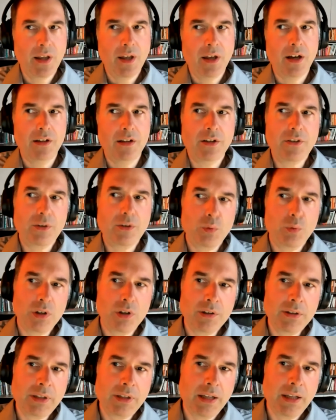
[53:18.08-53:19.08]
Another
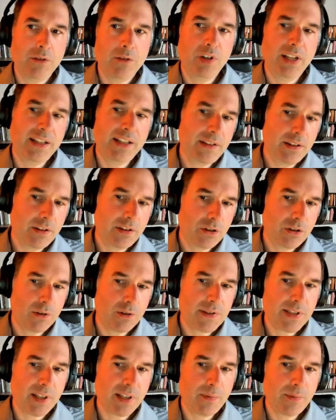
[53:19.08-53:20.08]
one related
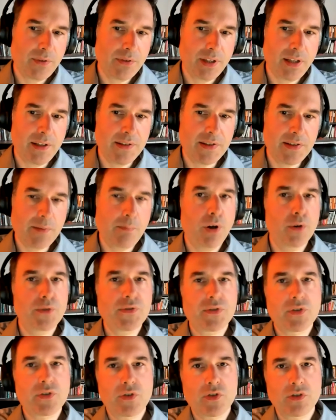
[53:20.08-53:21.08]
concept is
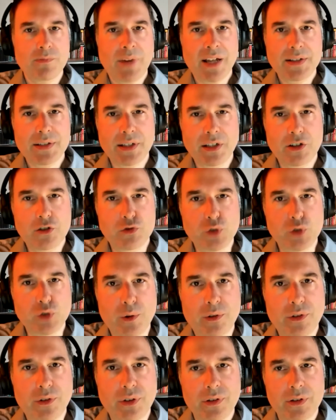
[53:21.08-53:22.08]
post-traumatic
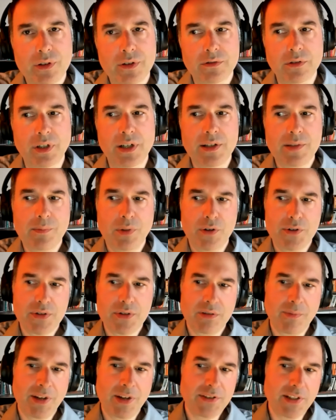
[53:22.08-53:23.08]
growth, right?
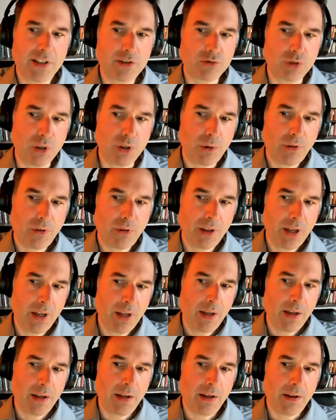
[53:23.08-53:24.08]
Post-traumatic growth.
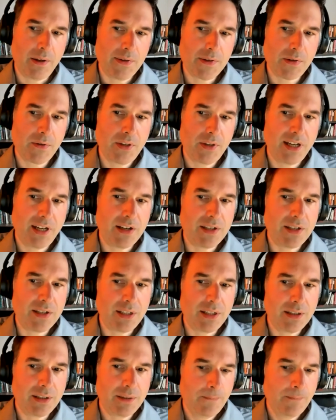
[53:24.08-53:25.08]
So the
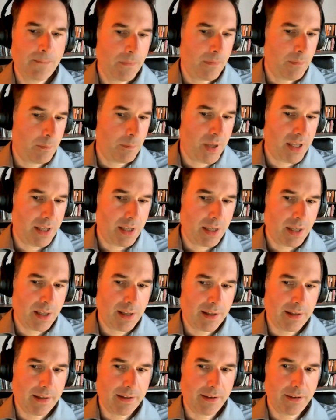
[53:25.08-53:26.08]
idea
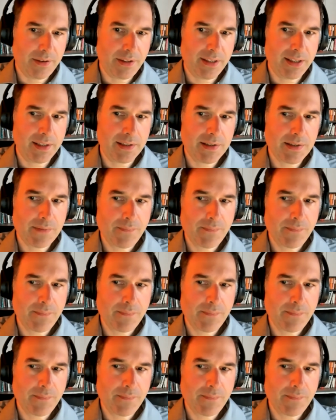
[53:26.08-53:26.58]
being that